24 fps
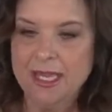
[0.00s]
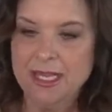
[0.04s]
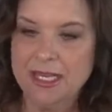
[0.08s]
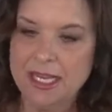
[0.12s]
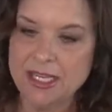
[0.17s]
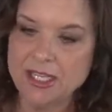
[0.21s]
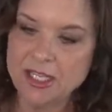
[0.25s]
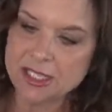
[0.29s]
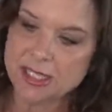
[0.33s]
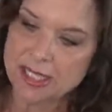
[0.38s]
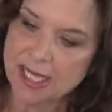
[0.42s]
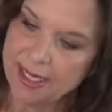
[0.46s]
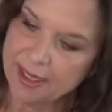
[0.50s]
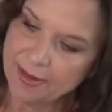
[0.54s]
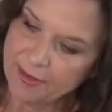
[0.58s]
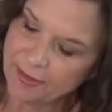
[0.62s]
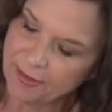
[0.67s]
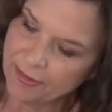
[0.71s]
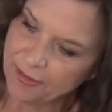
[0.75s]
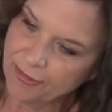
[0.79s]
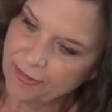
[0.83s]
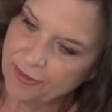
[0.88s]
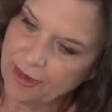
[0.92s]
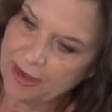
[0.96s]
And just kind of
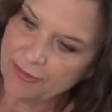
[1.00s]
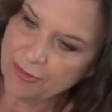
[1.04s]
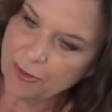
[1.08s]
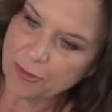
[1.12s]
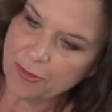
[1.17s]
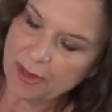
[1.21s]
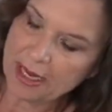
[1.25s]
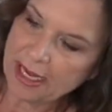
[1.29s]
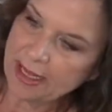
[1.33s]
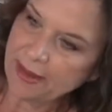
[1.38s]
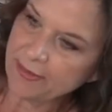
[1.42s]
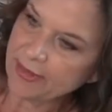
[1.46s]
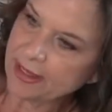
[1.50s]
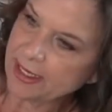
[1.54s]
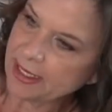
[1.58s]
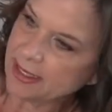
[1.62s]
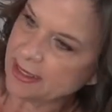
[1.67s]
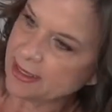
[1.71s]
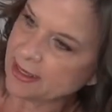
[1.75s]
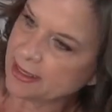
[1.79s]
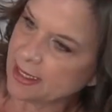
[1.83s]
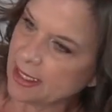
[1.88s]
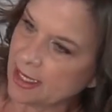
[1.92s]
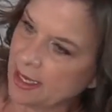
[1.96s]
fluff around
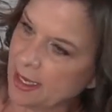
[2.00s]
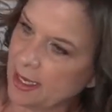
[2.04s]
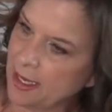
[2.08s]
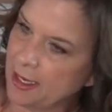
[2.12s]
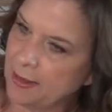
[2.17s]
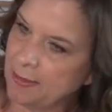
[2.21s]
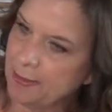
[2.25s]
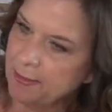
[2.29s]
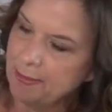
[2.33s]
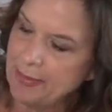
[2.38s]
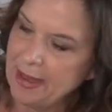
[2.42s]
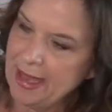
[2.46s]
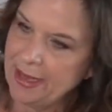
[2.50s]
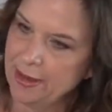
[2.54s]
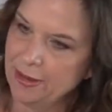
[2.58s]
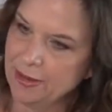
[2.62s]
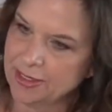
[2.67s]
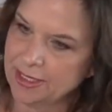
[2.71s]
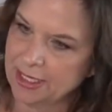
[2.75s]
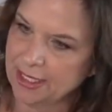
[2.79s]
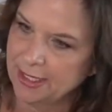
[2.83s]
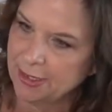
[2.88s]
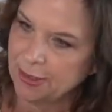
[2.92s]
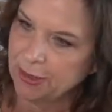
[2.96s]
these
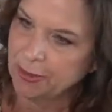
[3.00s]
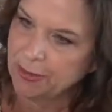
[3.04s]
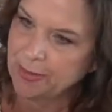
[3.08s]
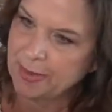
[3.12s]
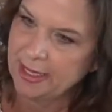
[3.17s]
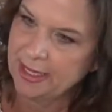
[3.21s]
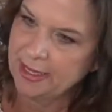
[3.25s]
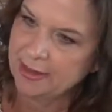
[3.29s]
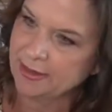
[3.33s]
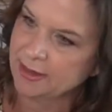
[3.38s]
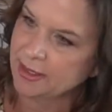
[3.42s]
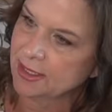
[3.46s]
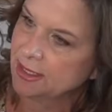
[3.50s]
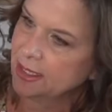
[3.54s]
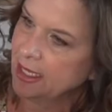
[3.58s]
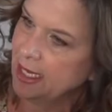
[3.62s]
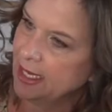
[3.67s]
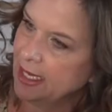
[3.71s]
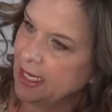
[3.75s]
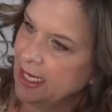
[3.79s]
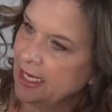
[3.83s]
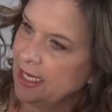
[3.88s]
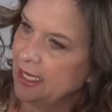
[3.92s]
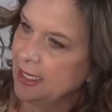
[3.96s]
petals a little bit and just
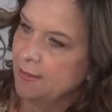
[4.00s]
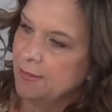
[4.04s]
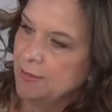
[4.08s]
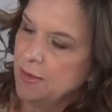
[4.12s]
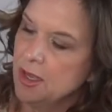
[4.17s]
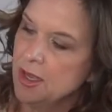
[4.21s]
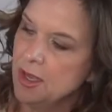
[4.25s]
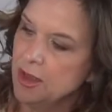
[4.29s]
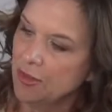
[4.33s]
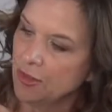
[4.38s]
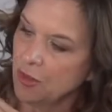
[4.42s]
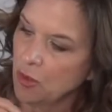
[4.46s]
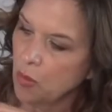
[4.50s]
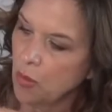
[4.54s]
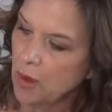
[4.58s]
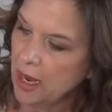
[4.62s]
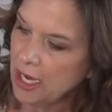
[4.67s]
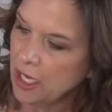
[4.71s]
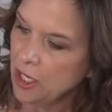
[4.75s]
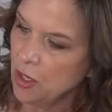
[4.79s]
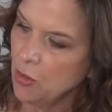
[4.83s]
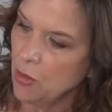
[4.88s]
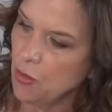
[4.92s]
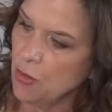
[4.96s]
kind of get them the
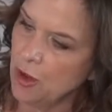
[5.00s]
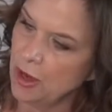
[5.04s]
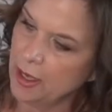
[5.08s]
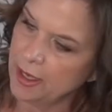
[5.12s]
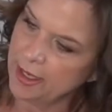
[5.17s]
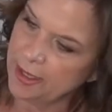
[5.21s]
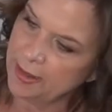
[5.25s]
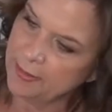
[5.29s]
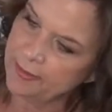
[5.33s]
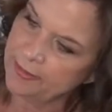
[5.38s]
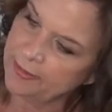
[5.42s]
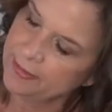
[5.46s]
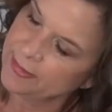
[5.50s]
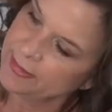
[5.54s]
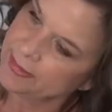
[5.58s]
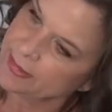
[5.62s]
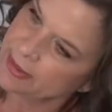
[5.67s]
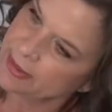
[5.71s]
way you want them.